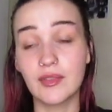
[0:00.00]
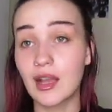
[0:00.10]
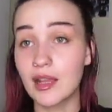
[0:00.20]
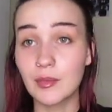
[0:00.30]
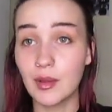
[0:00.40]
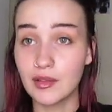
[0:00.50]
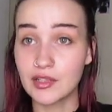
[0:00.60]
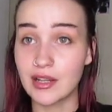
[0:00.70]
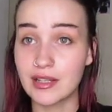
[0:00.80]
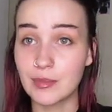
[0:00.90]
I
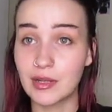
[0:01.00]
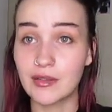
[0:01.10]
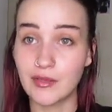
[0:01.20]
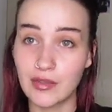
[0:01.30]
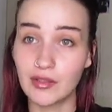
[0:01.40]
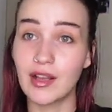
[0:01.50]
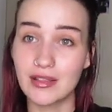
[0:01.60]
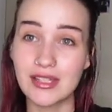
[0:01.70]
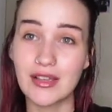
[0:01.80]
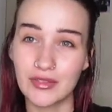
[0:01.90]
apologize, but I'd rather
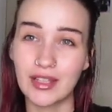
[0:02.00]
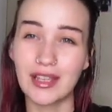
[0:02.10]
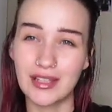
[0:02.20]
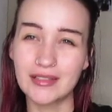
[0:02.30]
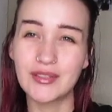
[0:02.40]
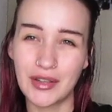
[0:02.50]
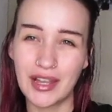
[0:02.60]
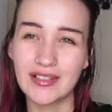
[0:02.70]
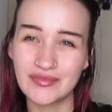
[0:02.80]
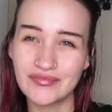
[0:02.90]
not suffocate,
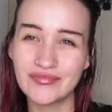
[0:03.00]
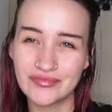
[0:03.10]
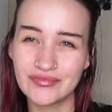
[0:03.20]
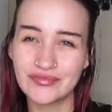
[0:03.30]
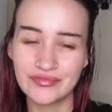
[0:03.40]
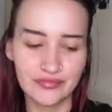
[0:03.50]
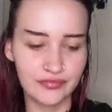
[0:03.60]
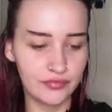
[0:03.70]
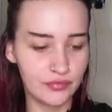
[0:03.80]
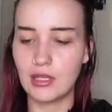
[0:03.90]
okay?
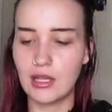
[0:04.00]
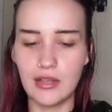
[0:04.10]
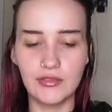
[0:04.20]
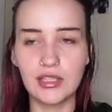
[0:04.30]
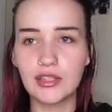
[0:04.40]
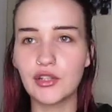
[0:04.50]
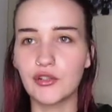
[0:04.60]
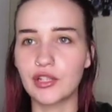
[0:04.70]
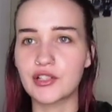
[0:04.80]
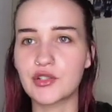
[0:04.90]
I feel like the
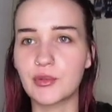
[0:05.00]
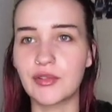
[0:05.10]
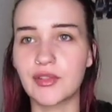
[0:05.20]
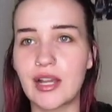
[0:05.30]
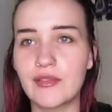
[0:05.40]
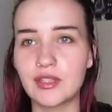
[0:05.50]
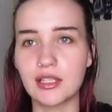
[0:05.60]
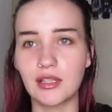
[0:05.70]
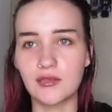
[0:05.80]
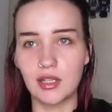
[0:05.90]
Grinch whenever I have these
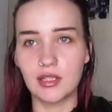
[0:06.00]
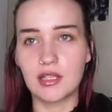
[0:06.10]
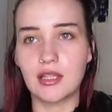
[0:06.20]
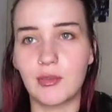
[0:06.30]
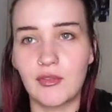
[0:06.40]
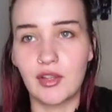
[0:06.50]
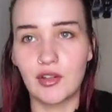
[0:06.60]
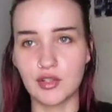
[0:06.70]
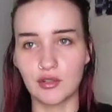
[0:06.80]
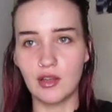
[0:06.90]
gloves on because, like, my
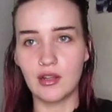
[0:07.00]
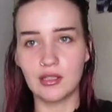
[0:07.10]
fingers are long.